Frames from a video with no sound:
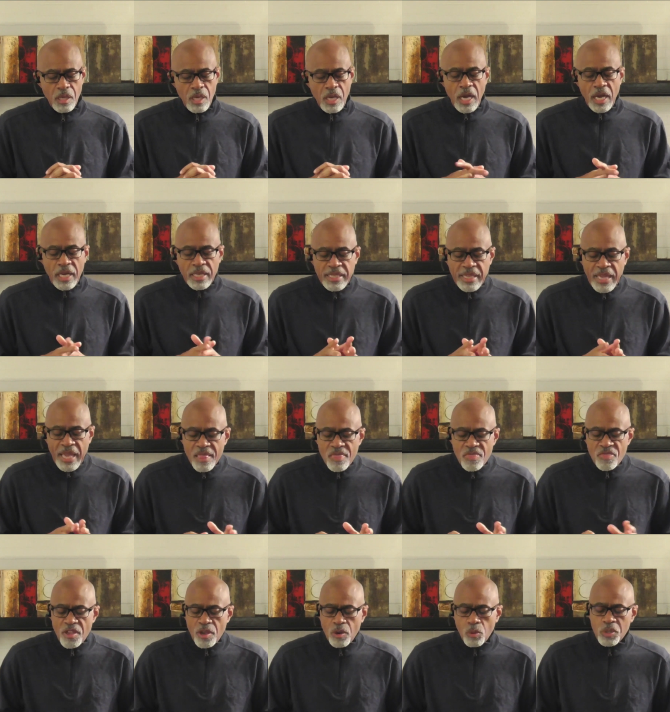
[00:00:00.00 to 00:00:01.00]
Again,
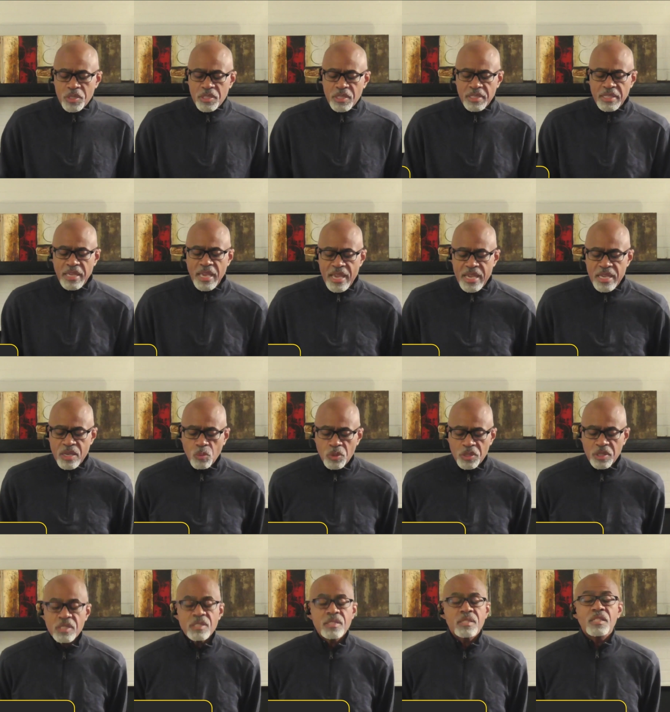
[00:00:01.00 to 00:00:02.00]
there was a day when
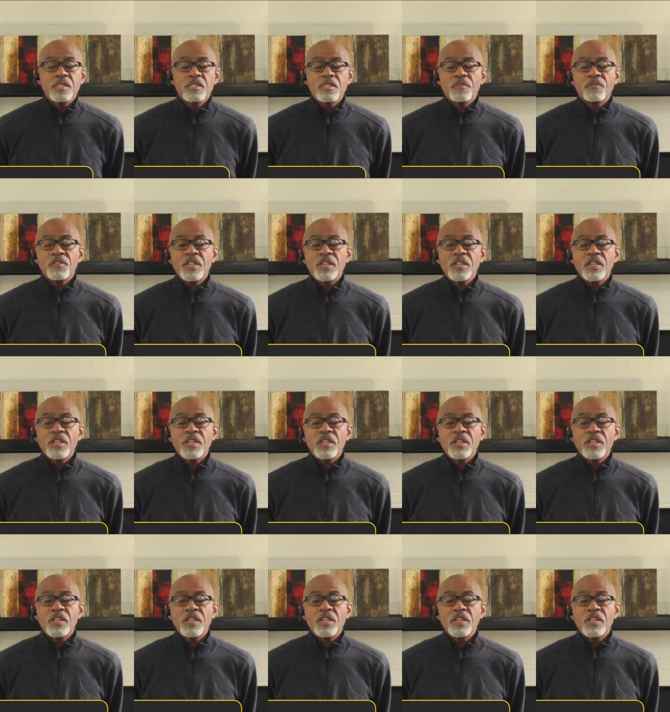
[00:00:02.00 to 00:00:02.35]
the sons of